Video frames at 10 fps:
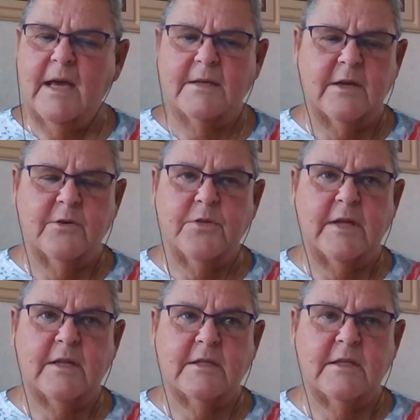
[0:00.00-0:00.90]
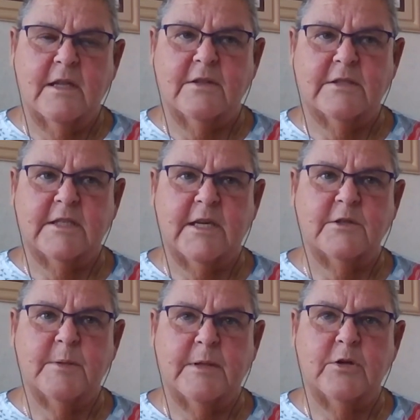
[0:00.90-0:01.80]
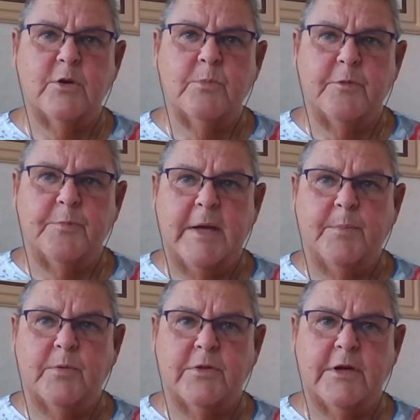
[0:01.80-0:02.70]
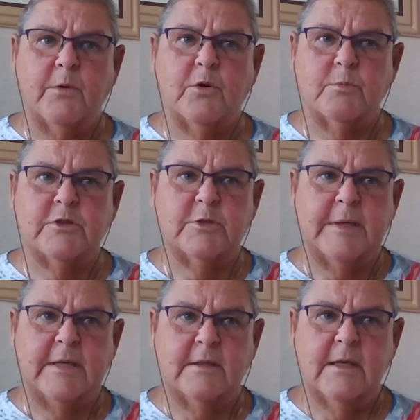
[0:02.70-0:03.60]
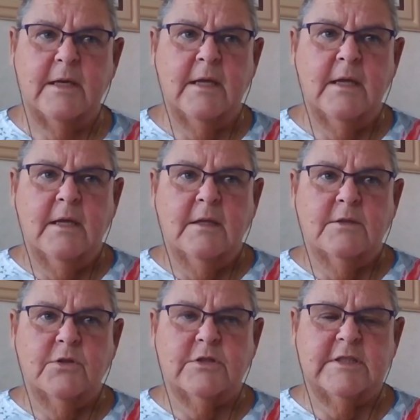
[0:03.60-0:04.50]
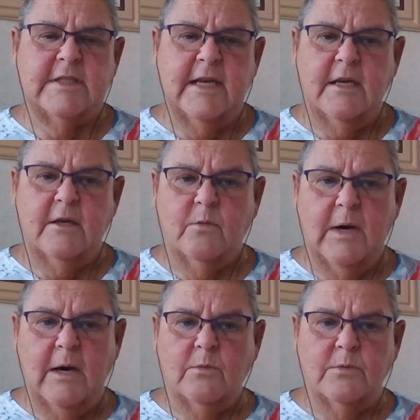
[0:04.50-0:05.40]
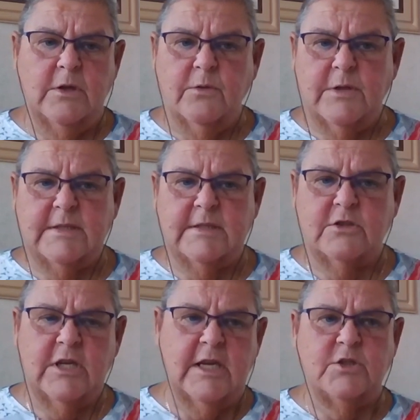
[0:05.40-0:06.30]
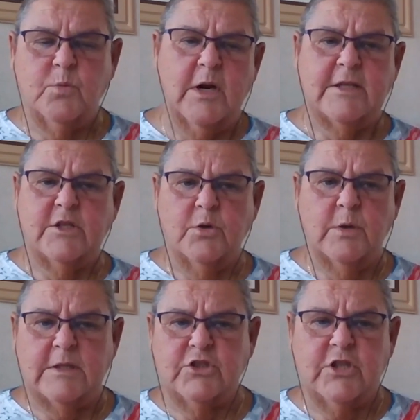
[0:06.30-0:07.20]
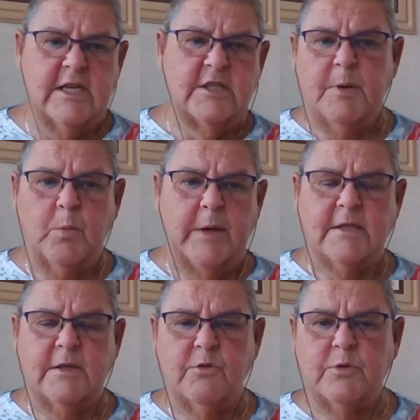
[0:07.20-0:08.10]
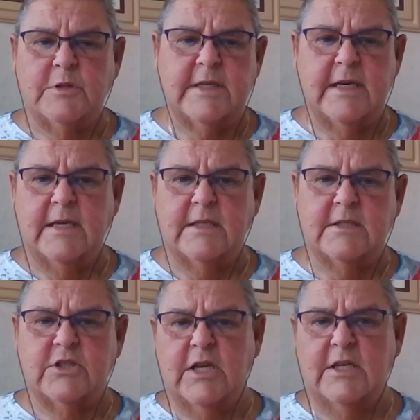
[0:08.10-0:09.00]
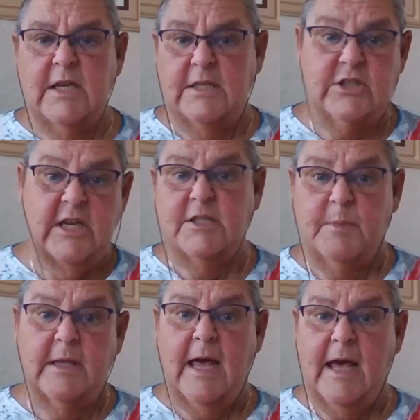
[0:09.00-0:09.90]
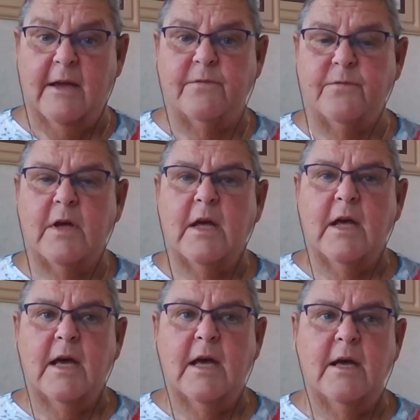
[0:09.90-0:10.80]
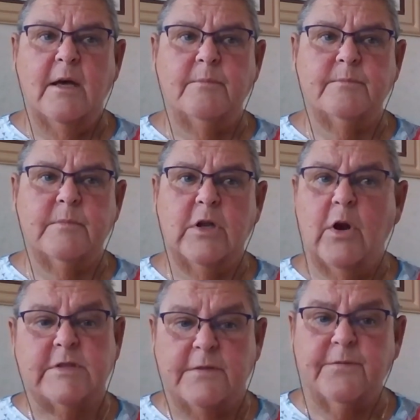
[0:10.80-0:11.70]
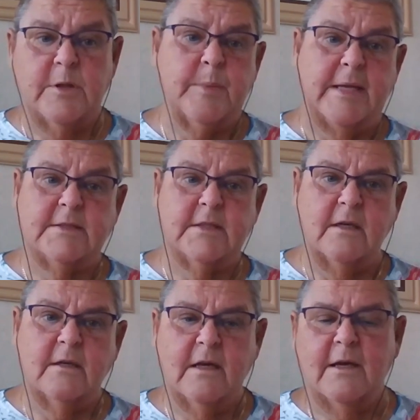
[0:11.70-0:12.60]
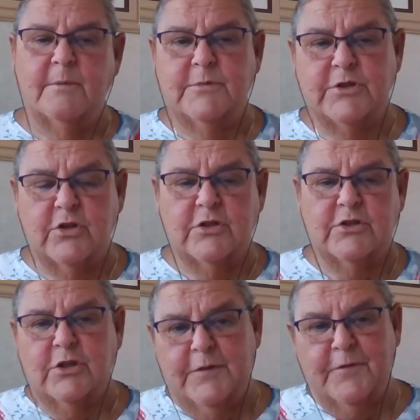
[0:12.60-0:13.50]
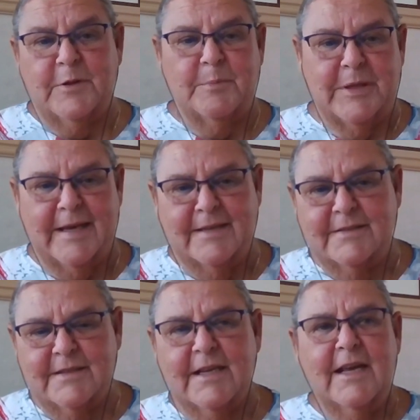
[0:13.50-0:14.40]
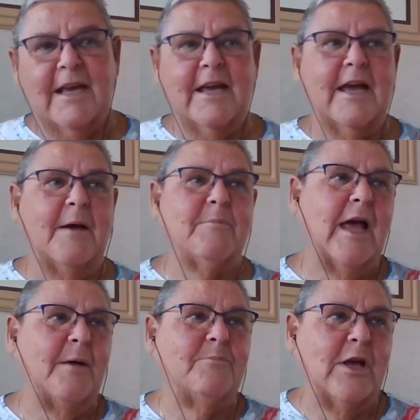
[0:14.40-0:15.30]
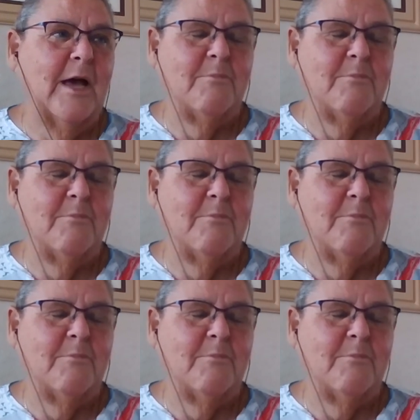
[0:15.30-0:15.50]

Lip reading: Yeah, I don't think that there's a doubt. The number of people that now come to me sort of say, "Wow, this has changed what I do. It's changed my weekly routine. It's changed my life." And obviously for the better, certainly for the players. I'm